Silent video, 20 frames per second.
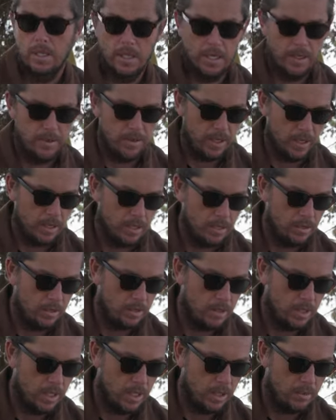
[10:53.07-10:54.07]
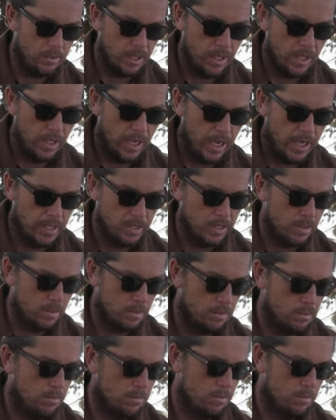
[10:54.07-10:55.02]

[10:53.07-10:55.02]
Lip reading: And then we casted